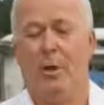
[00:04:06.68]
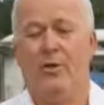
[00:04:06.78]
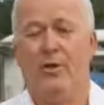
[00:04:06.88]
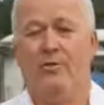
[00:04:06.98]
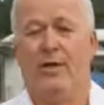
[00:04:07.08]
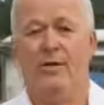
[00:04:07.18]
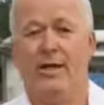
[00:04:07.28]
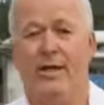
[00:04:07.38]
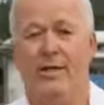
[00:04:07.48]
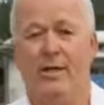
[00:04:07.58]
burnt off their
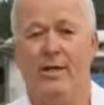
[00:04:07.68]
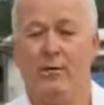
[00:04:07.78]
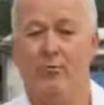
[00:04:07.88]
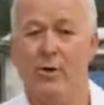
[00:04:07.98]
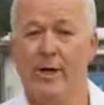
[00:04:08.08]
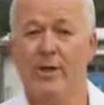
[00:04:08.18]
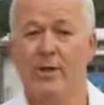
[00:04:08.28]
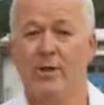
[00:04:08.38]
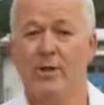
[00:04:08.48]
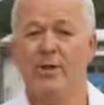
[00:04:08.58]
energy, they're ready
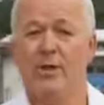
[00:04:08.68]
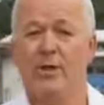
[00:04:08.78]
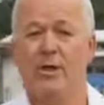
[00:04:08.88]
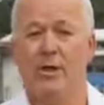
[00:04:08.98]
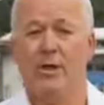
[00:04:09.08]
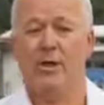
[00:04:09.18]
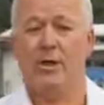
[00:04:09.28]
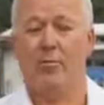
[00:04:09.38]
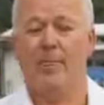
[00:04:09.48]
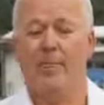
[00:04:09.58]
to learn.
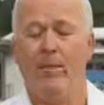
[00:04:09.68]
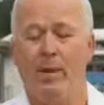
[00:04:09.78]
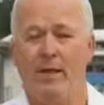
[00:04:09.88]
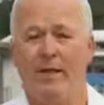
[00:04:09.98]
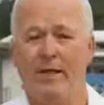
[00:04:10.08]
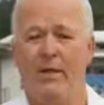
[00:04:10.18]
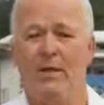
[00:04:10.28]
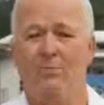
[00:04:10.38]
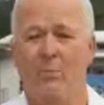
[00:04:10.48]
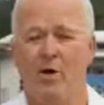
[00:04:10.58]
When kids
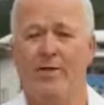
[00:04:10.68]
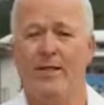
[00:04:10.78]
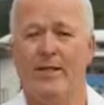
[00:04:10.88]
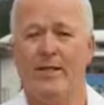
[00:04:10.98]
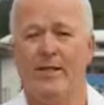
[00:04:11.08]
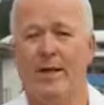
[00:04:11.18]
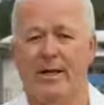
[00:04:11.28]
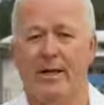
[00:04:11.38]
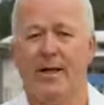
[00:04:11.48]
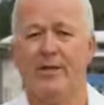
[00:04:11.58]
are motivated and
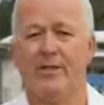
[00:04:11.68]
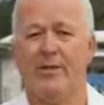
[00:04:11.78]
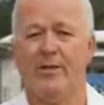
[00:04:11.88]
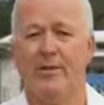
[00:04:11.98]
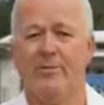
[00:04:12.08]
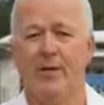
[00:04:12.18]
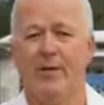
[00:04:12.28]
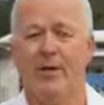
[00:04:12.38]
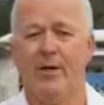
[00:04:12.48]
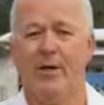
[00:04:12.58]
engaged in something,
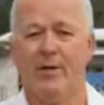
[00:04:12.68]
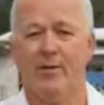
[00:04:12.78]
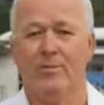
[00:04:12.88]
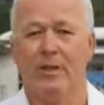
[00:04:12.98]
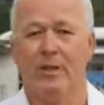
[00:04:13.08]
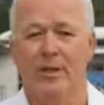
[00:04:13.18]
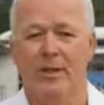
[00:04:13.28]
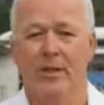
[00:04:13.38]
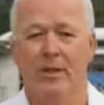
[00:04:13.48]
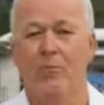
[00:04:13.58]
they're going to be
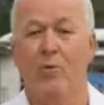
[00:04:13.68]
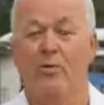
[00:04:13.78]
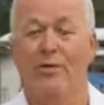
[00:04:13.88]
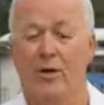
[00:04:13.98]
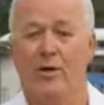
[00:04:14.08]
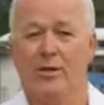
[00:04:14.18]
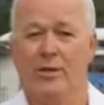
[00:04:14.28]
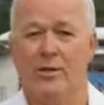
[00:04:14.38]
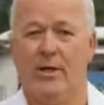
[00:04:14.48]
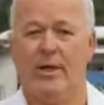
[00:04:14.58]
more
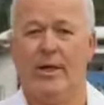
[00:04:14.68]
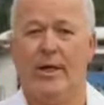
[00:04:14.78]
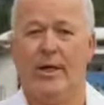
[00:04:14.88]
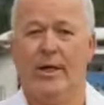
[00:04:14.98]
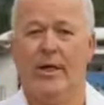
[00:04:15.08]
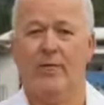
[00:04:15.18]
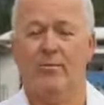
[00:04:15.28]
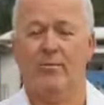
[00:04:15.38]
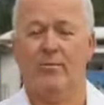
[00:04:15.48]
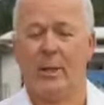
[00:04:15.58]
focused on it. And
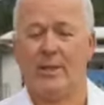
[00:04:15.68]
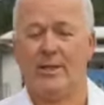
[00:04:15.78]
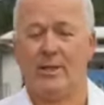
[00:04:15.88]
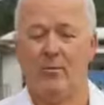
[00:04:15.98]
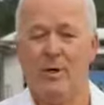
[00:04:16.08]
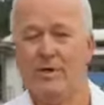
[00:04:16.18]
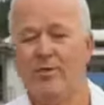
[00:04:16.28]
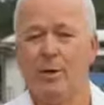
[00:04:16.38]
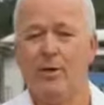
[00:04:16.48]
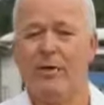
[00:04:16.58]
basically, once
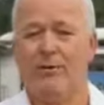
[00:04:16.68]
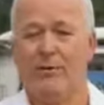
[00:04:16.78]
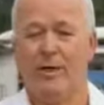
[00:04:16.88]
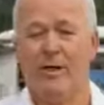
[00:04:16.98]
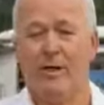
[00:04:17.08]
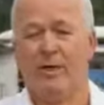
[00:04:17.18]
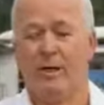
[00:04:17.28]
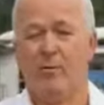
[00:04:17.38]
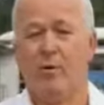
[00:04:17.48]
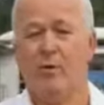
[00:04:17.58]
they've burnt off their energy, they
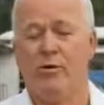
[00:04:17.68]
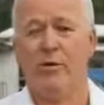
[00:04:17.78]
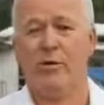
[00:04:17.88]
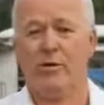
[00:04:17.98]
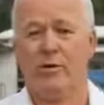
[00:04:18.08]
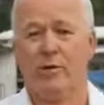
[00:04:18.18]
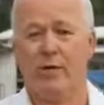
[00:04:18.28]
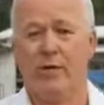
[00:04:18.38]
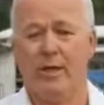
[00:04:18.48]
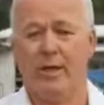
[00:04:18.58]
can be more focused on
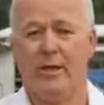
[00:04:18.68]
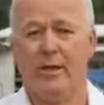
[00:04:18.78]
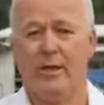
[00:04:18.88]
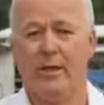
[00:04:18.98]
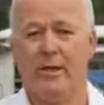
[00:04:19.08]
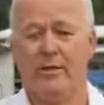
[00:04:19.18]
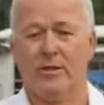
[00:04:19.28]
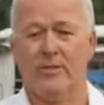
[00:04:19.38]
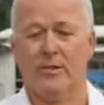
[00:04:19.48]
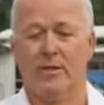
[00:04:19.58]
learning in the school